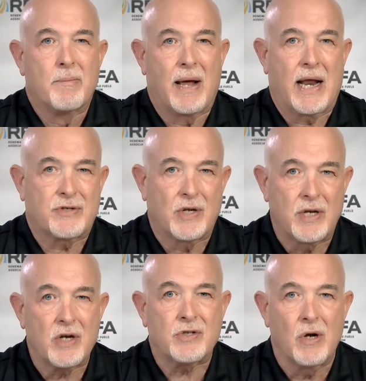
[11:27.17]
but as
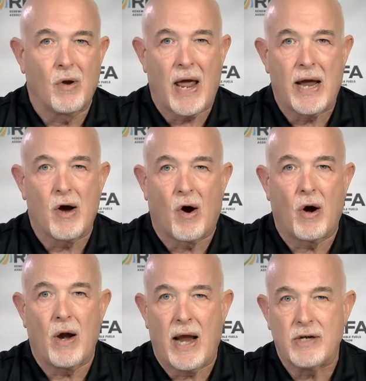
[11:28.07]
additional
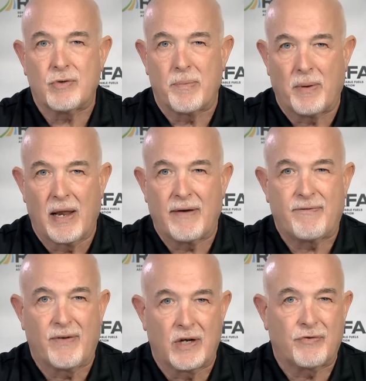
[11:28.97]
AR
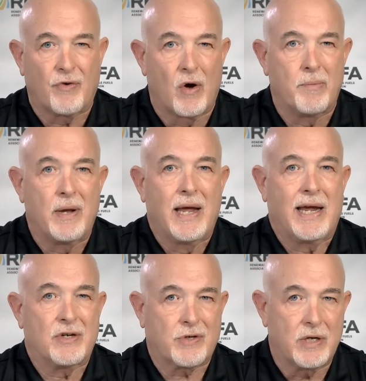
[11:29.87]
AFFF finish foam is